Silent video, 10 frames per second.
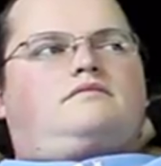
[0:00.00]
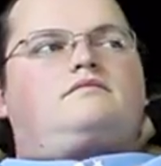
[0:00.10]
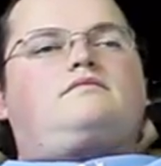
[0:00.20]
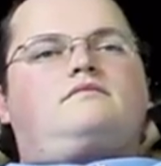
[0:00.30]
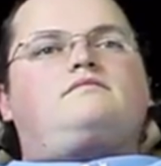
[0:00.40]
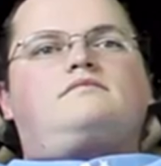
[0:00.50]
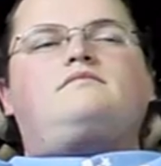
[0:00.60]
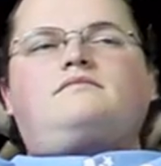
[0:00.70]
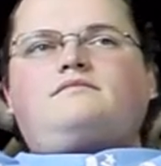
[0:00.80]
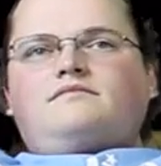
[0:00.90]

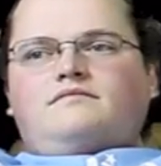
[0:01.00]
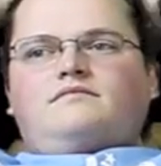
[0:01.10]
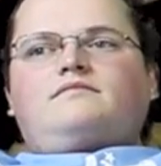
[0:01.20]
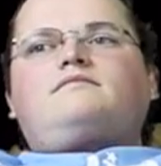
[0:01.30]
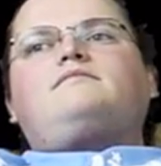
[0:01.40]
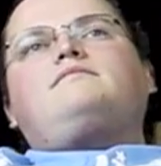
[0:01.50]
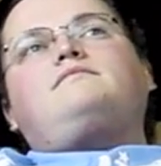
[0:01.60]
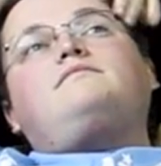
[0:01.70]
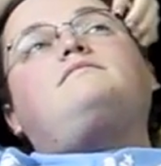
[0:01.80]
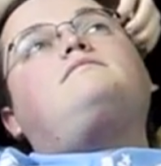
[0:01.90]

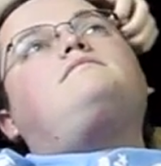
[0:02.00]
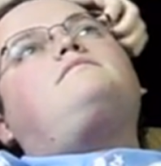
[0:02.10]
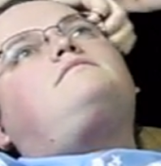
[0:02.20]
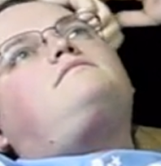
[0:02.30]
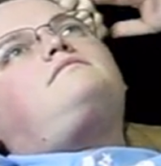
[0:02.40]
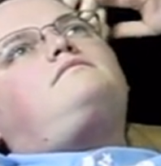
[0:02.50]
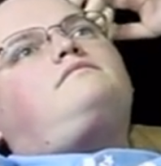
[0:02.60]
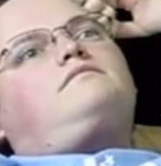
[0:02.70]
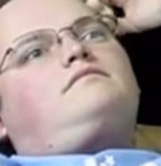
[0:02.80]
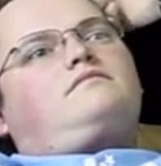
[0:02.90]

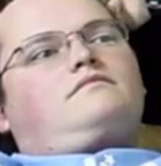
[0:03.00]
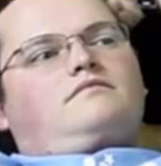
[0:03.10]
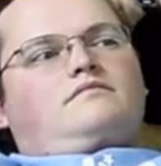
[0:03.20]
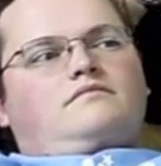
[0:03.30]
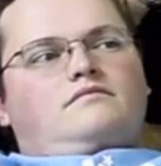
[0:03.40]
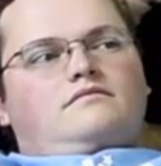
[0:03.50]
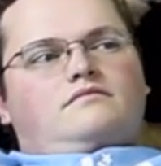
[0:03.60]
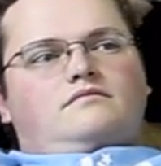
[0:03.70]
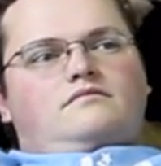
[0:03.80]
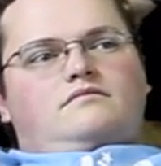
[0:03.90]

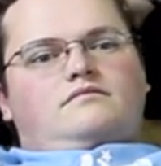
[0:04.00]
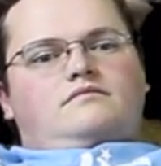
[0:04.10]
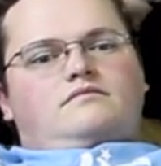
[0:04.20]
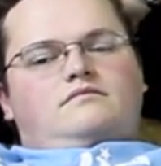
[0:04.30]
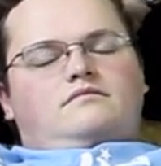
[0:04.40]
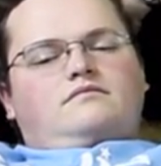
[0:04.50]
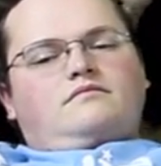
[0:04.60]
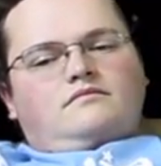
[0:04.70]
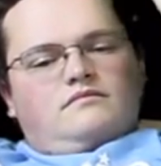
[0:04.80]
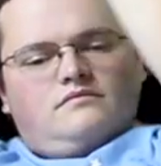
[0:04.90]

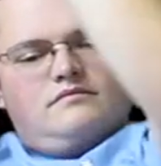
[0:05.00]
This person isn't speaking.